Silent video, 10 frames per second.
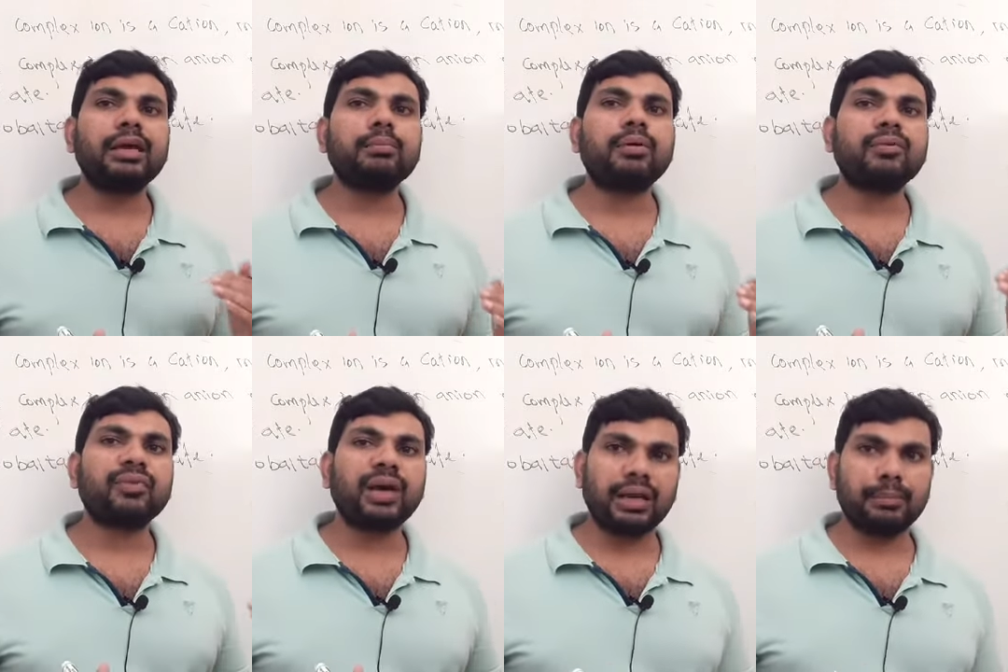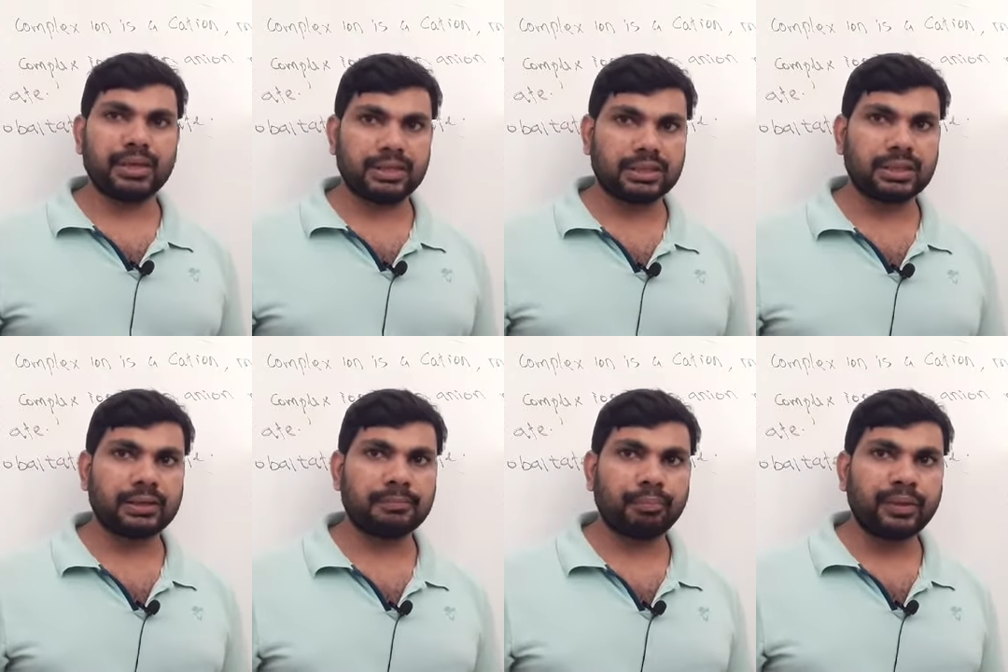of element.
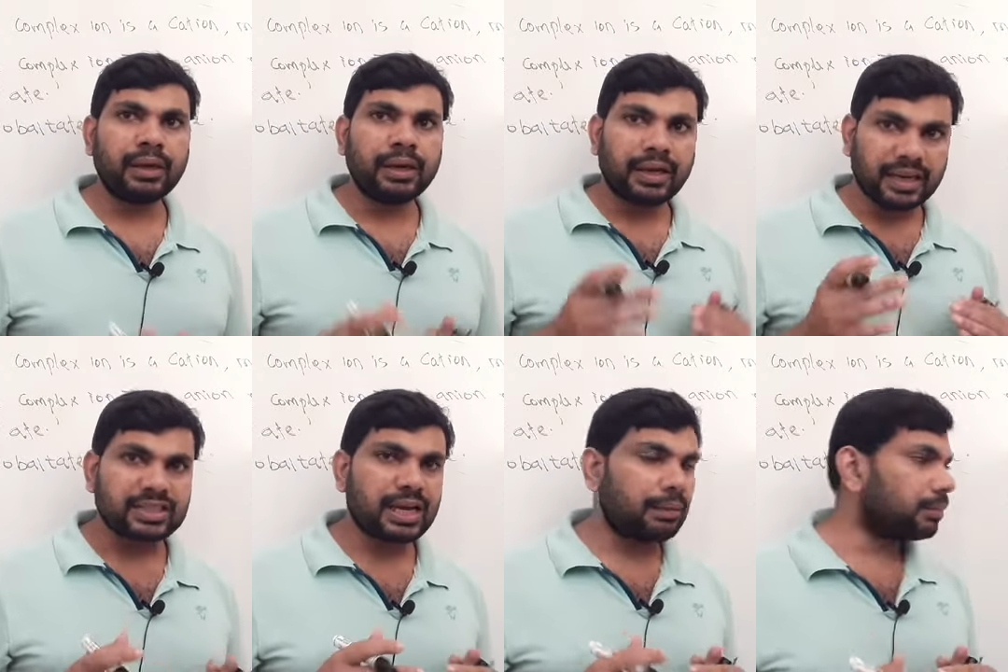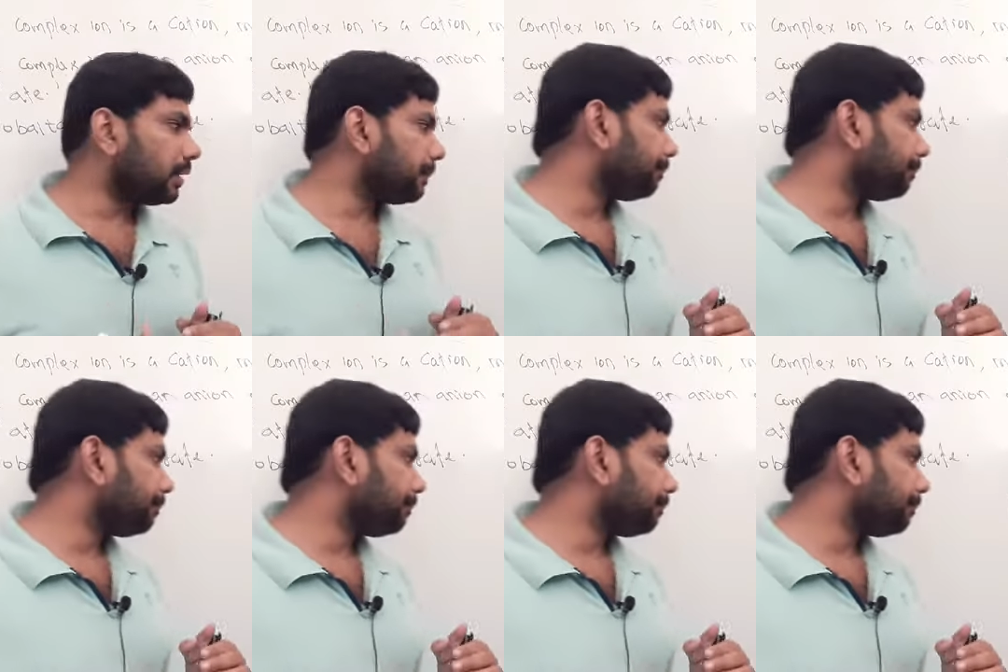Example,